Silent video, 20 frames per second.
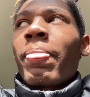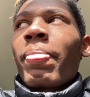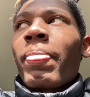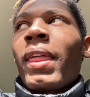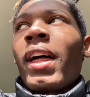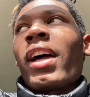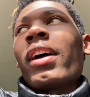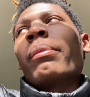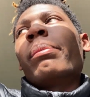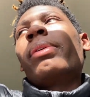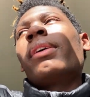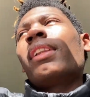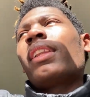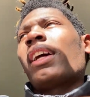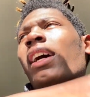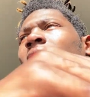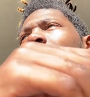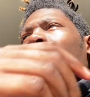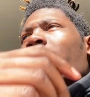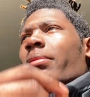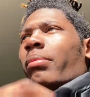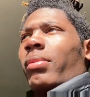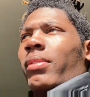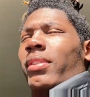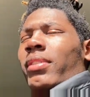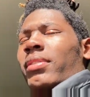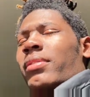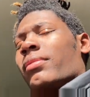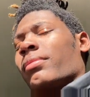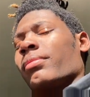Like, put like it,
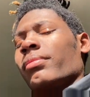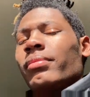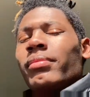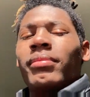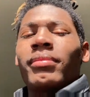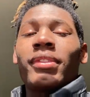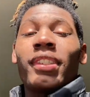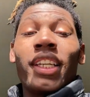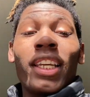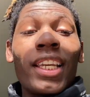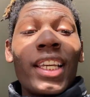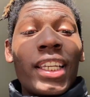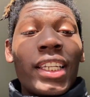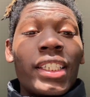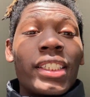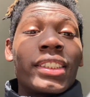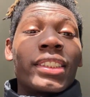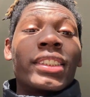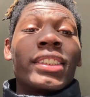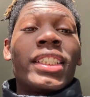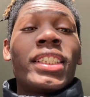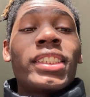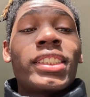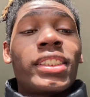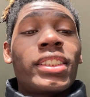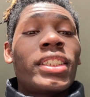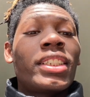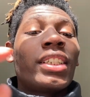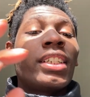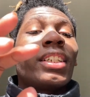bro. It is
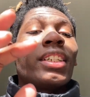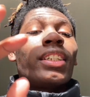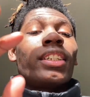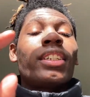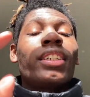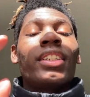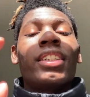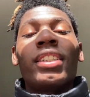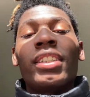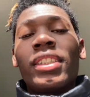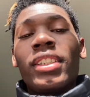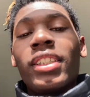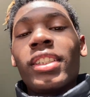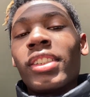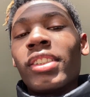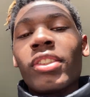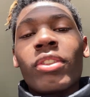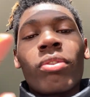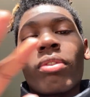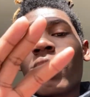this. This no